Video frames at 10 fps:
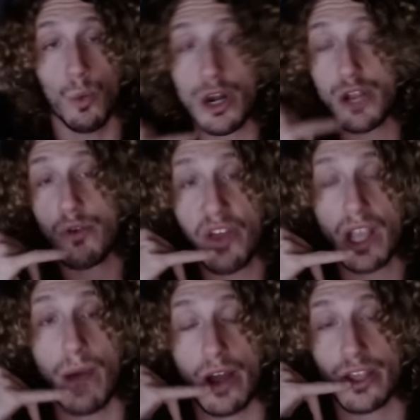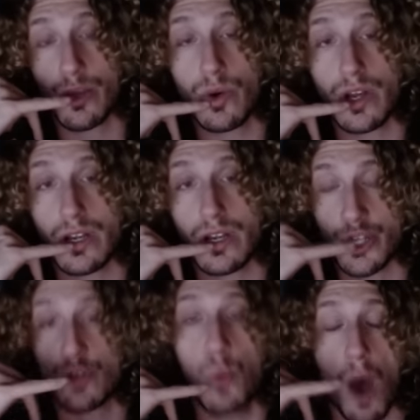what do you think about you
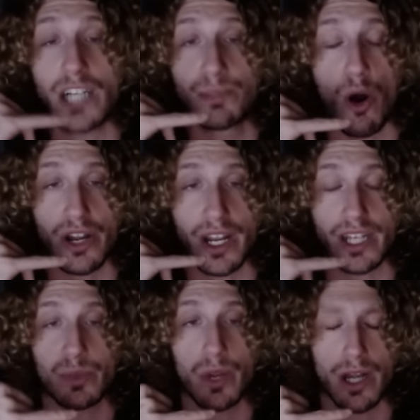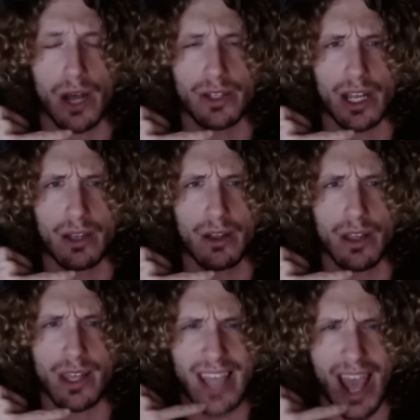watch partying in Sweden? I was like,
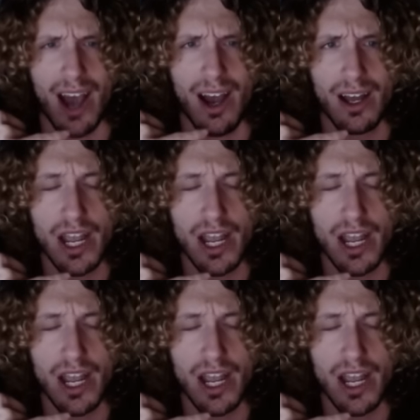yeah.